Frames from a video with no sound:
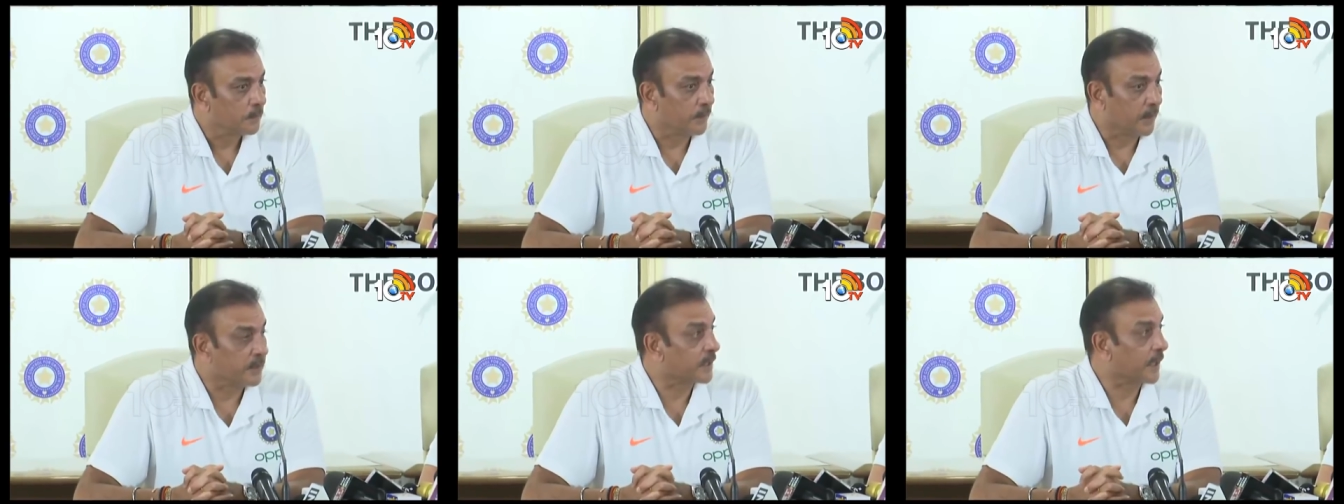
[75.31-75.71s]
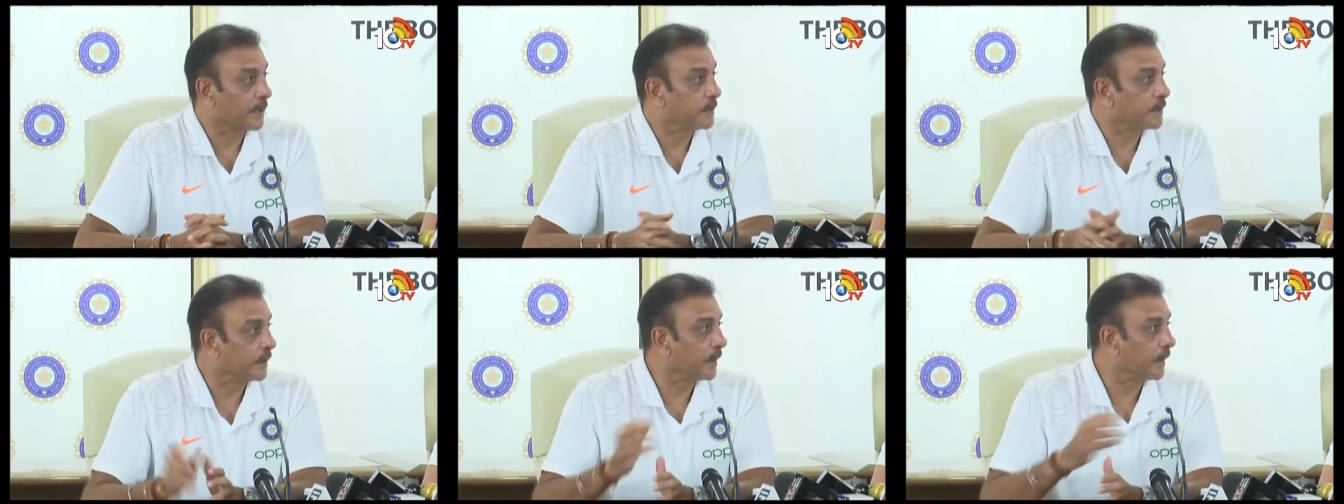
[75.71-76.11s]
Very
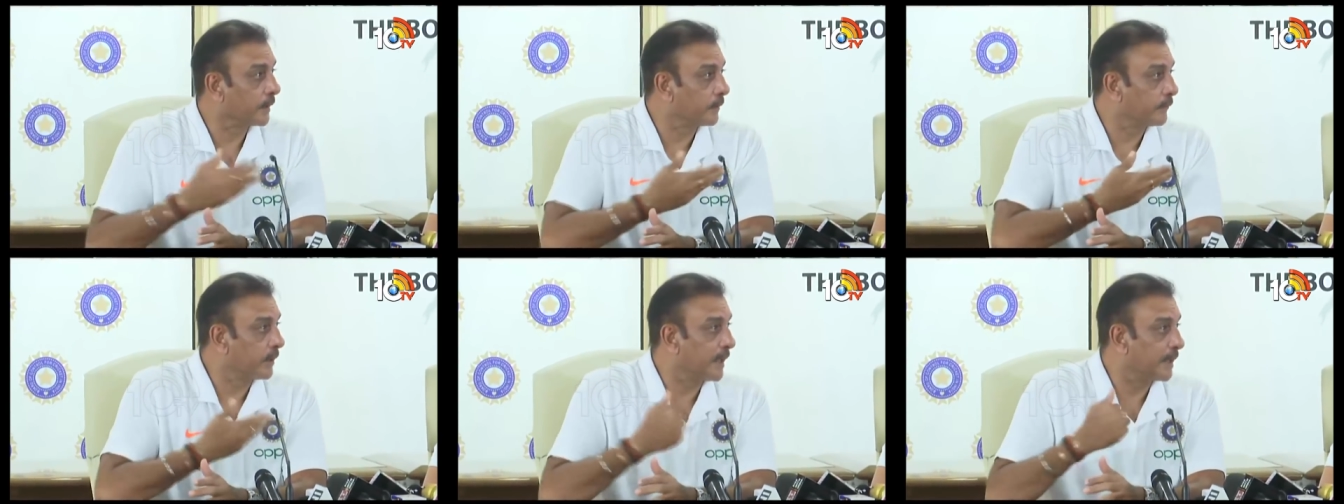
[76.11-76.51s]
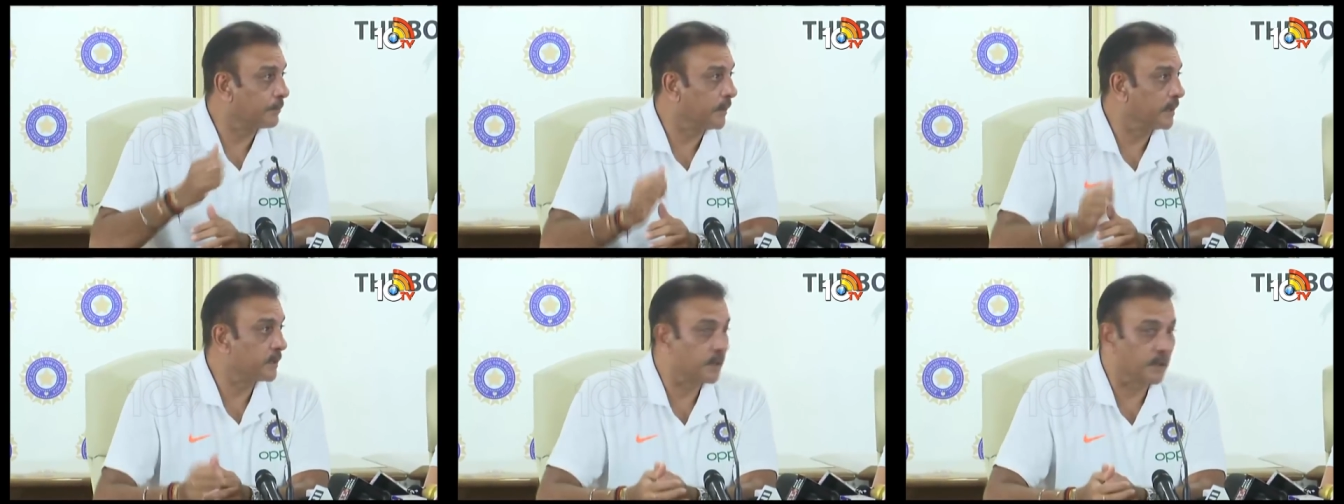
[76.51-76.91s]
challenging. Like Virat
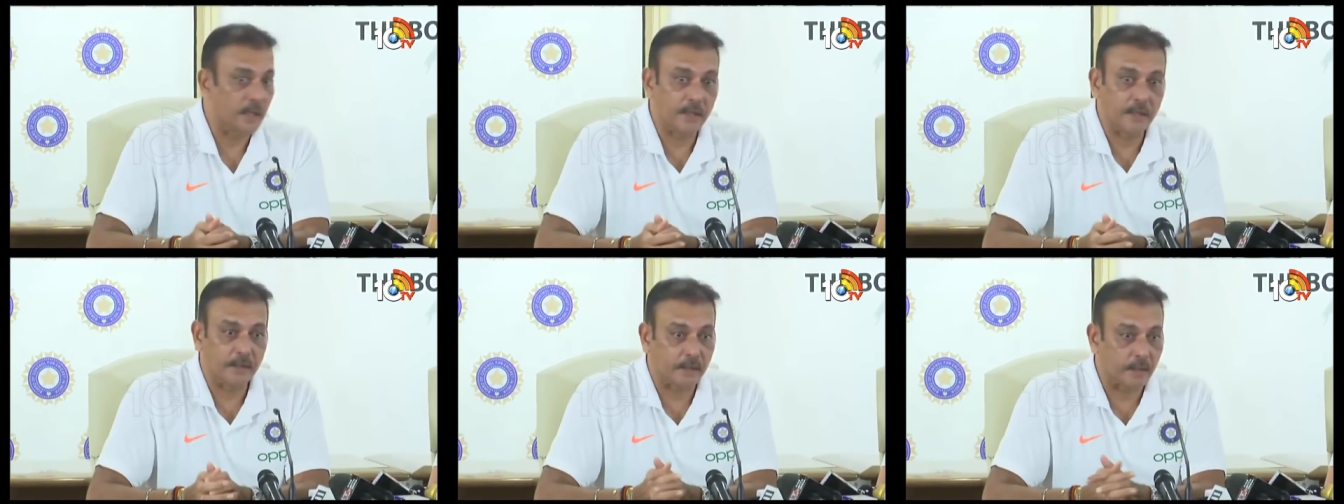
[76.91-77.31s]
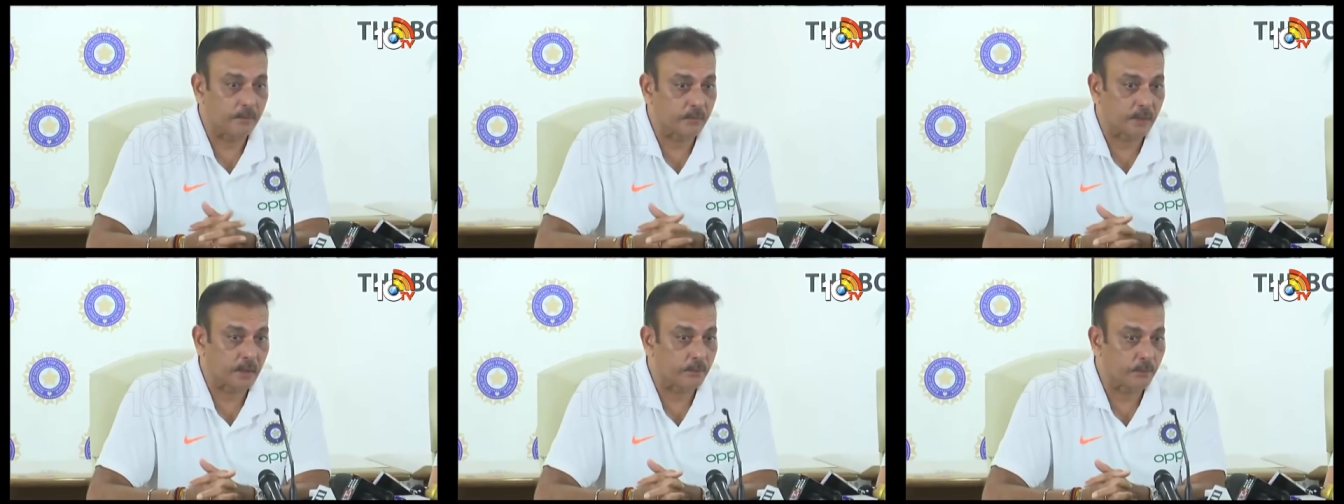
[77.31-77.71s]
mentioned, any team
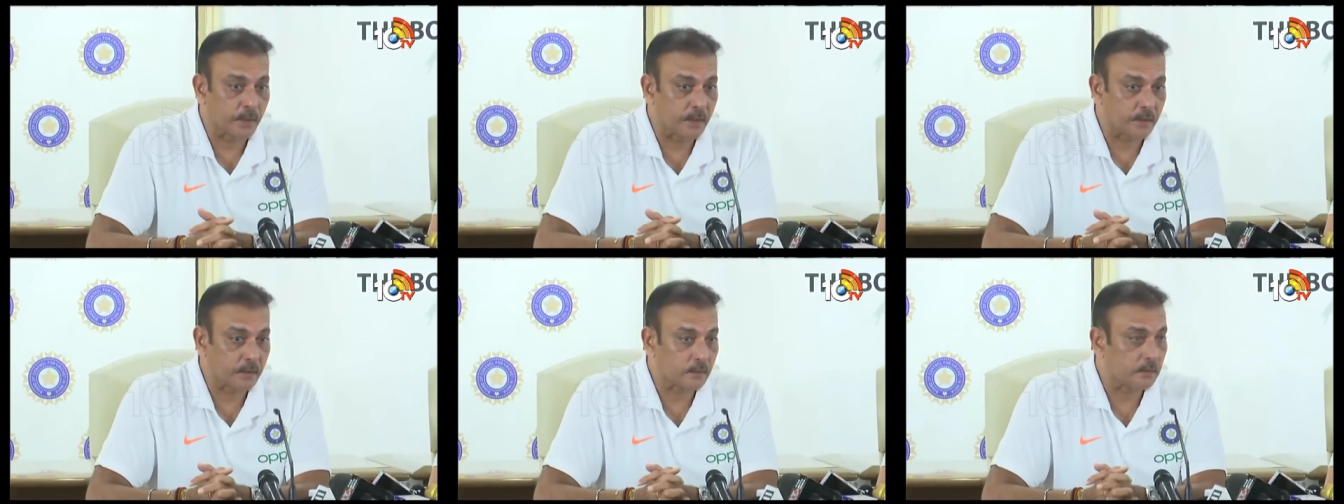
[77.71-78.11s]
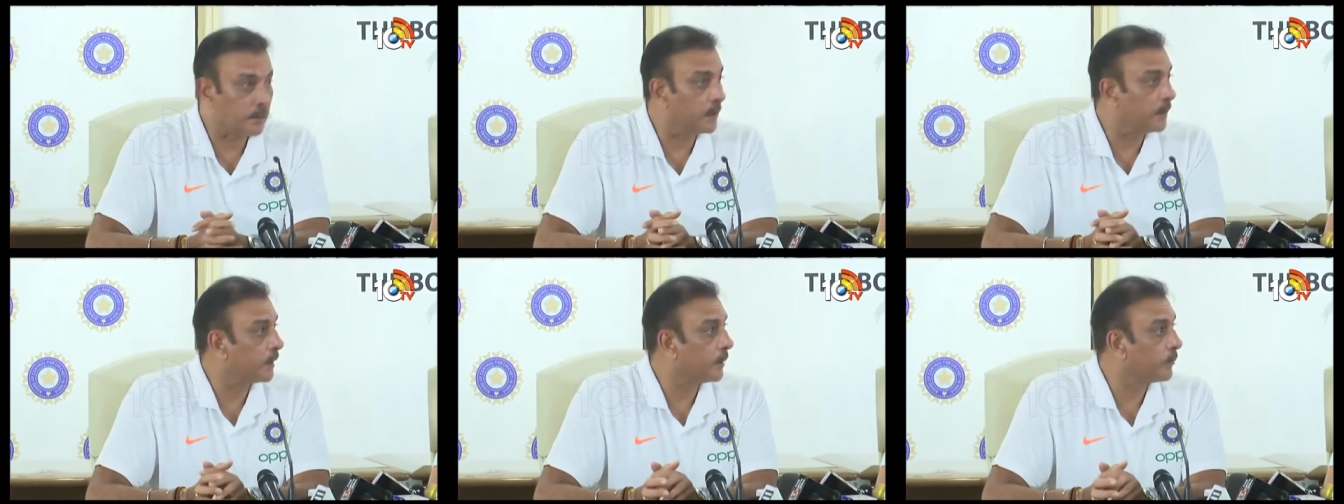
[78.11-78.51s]
can beat
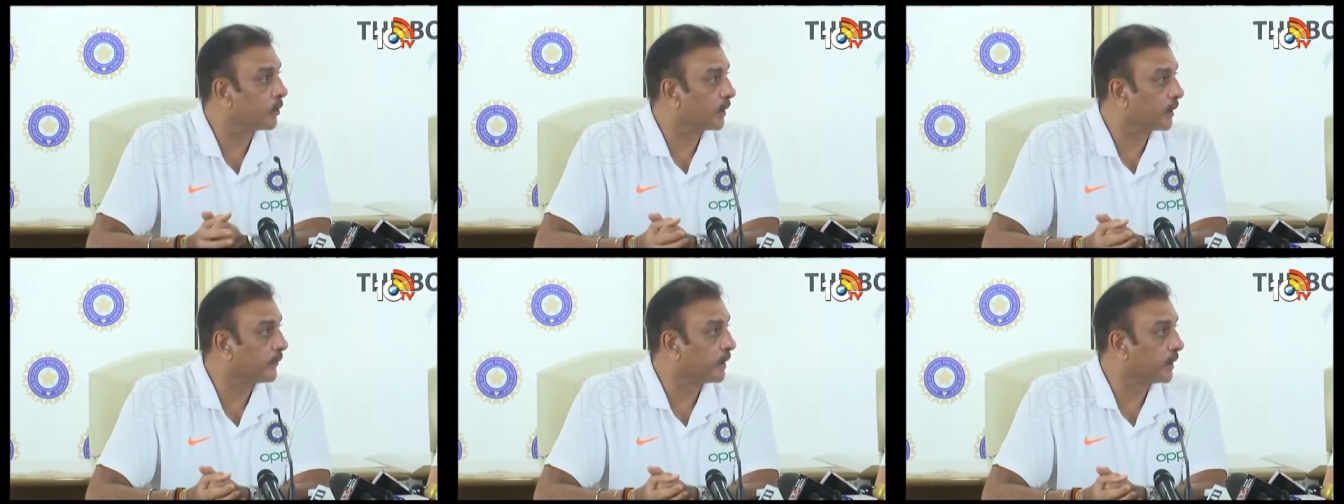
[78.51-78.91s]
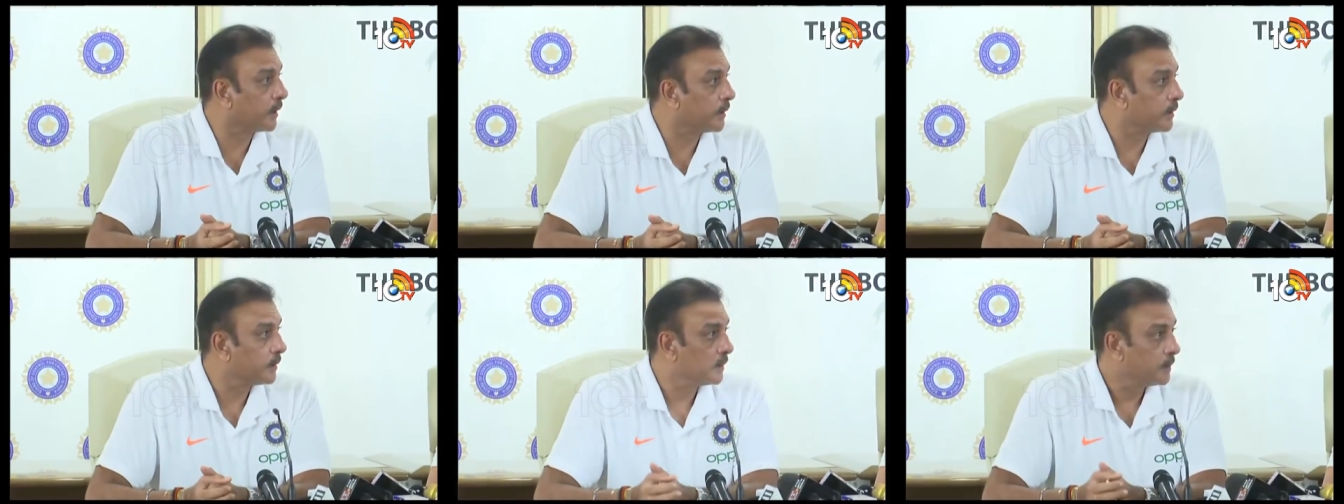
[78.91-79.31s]
any team on a given day.